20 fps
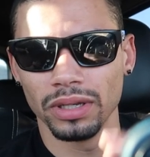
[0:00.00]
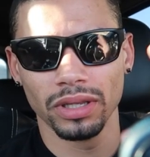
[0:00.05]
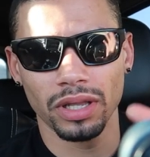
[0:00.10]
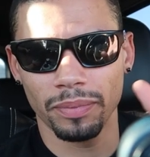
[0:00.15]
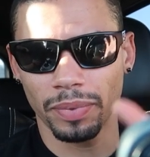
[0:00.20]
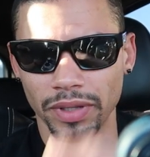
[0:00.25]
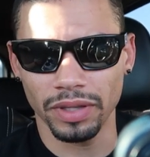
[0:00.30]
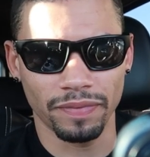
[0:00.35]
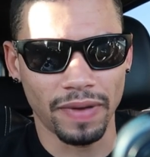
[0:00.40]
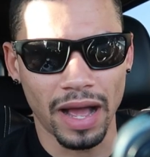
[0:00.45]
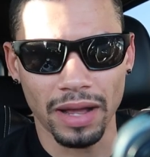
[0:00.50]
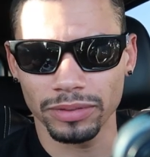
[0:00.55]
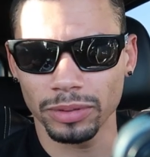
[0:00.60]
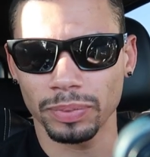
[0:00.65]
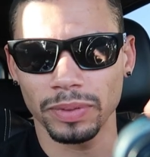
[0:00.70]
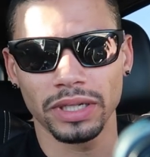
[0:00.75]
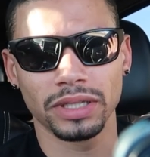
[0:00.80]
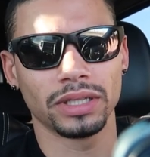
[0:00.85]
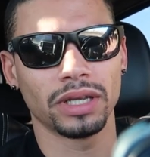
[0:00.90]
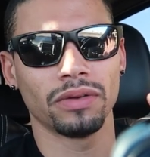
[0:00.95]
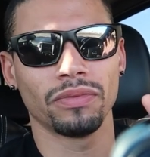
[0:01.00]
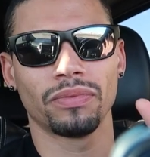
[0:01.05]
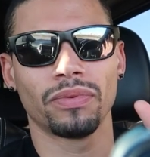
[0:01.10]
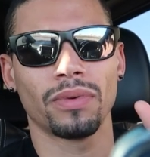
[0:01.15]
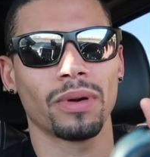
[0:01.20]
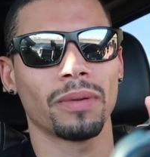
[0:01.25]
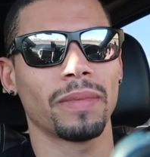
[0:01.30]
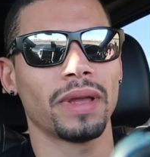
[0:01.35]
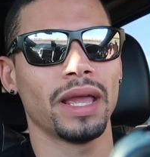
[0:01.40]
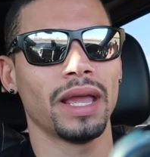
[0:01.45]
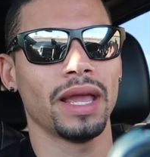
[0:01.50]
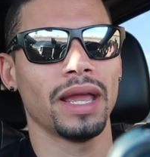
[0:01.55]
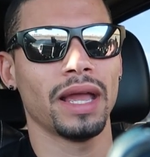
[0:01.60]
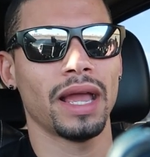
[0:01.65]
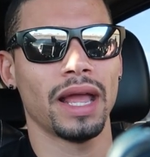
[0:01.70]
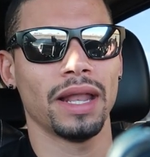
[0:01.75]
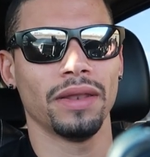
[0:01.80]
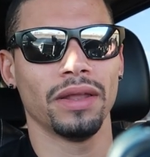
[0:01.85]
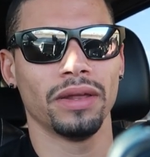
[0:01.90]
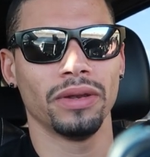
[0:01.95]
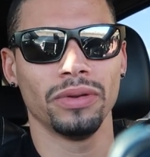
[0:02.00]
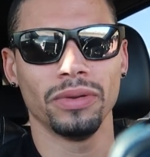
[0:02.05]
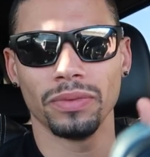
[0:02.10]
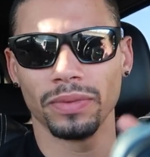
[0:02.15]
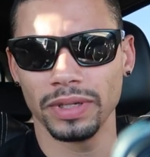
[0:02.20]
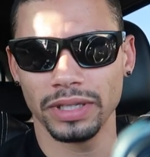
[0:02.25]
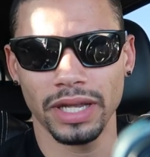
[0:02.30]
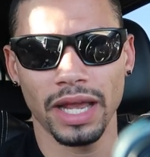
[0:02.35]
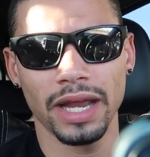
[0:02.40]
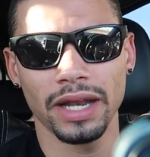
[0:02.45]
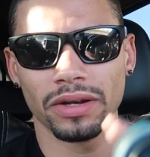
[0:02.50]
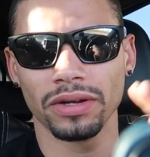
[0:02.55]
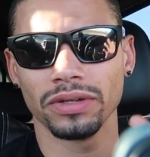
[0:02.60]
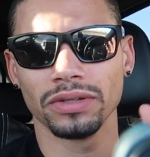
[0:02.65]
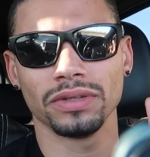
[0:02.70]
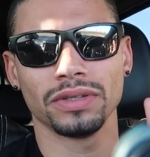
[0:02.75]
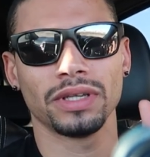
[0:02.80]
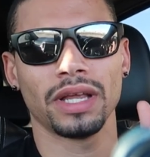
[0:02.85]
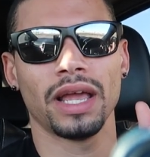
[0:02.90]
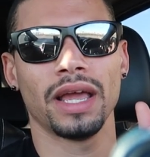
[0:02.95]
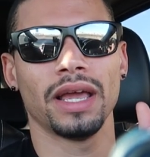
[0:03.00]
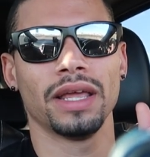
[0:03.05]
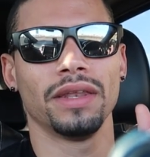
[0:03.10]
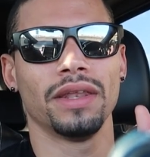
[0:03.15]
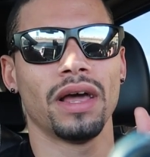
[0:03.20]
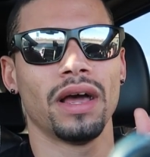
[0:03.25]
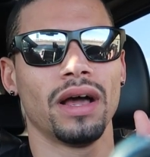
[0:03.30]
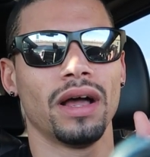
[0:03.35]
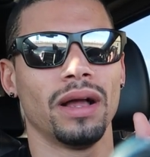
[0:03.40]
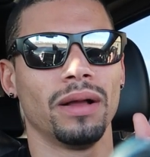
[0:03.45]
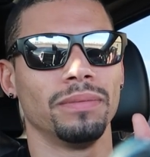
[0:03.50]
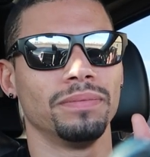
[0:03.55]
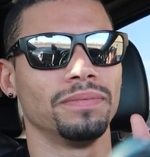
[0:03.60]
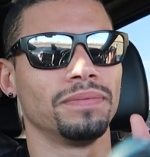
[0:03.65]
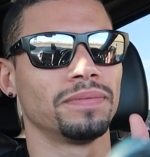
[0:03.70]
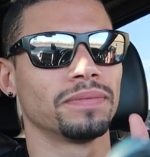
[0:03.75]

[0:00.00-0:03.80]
they put the valve springs in for me and the new retainers and um,